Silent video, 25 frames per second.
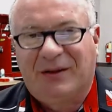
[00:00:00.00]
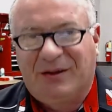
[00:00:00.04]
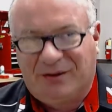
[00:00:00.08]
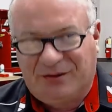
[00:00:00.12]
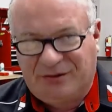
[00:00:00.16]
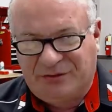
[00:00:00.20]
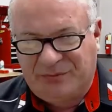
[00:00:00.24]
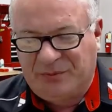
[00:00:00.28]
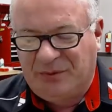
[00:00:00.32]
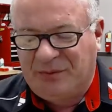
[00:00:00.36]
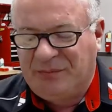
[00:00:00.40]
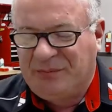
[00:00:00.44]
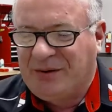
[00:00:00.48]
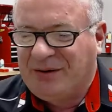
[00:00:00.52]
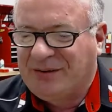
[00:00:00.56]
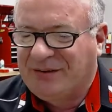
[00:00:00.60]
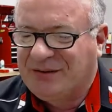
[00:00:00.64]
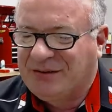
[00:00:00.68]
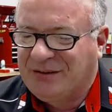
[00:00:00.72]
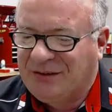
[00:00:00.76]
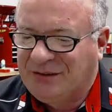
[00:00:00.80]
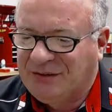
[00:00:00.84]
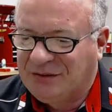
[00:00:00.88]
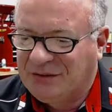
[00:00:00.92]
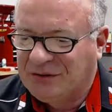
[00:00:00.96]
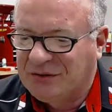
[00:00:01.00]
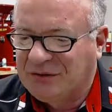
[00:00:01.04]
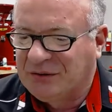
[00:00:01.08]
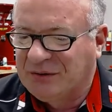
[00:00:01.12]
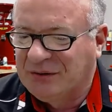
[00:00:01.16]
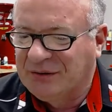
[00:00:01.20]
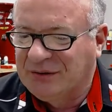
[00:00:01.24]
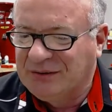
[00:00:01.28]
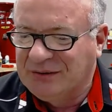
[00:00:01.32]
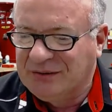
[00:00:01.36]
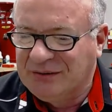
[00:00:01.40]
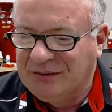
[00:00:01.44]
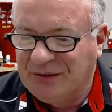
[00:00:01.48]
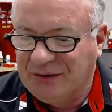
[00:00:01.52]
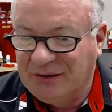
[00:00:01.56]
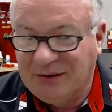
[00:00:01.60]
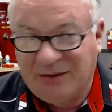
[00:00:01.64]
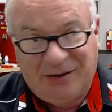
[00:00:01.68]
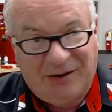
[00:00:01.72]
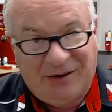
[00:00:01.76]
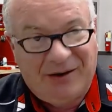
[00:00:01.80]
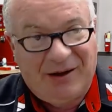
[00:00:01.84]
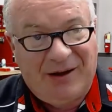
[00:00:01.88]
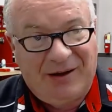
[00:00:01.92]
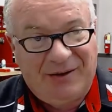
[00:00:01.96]
That's when my son started,
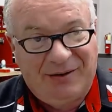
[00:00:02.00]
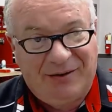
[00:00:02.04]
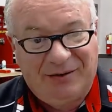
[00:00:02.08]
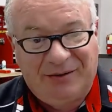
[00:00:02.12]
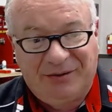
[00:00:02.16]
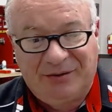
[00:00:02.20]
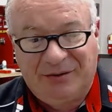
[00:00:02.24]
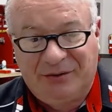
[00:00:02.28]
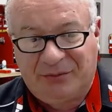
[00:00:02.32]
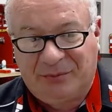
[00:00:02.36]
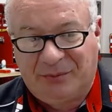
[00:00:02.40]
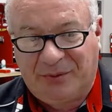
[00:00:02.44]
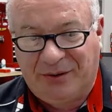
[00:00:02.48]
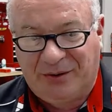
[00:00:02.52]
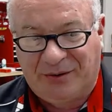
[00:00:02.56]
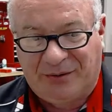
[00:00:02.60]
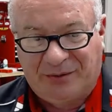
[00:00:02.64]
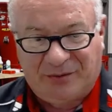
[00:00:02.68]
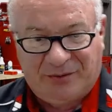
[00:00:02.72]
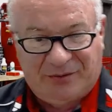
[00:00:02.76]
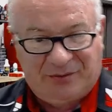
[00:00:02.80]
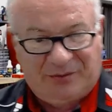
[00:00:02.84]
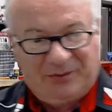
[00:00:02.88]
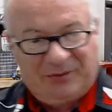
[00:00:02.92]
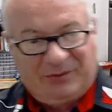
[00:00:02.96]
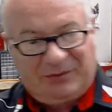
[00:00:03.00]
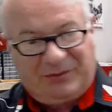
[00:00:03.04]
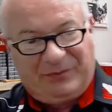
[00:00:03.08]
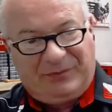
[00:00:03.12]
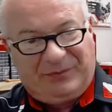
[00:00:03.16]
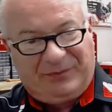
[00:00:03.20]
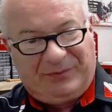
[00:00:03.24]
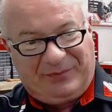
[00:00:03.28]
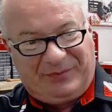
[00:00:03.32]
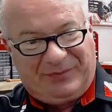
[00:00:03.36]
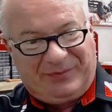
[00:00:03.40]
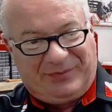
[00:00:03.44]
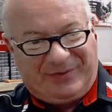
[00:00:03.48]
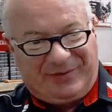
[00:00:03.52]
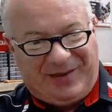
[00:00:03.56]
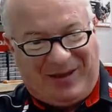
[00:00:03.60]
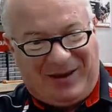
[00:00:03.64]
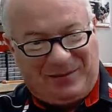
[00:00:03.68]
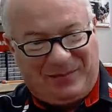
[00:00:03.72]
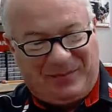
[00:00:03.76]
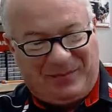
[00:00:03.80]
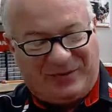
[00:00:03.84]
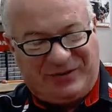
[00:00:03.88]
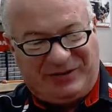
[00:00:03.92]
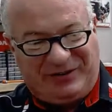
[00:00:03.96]
and I did as well on
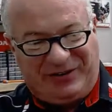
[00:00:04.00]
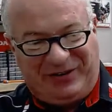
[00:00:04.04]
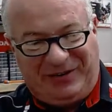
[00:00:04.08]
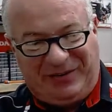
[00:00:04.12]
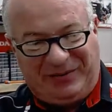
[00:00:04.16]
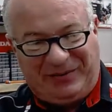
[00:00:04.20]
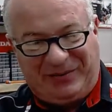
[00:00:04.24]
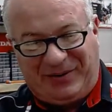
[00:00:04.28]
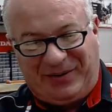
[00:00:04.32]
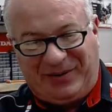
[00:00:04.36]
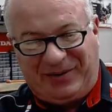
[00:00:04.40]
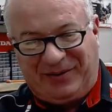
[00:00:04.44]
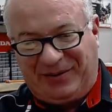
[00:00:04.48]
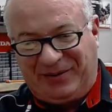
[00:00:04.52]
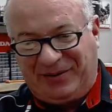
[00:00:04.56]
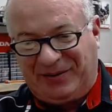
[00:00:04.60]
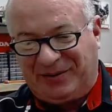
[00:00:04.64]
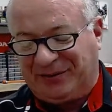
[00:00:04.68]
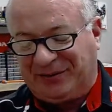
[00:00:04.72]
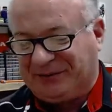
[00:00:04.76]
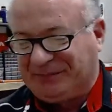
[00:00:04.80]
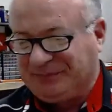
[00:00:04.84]
that machine right there.